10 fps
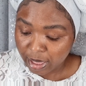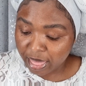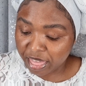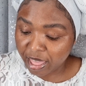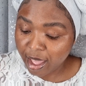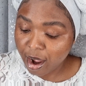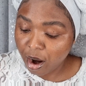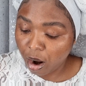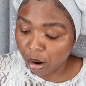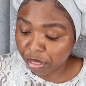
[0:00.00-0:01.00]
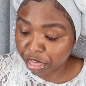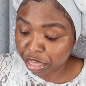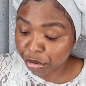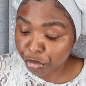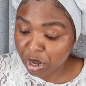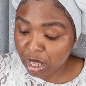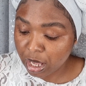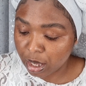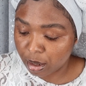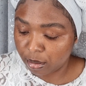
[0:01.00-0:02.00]
There are
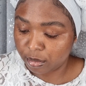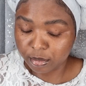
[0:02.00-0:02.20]
three.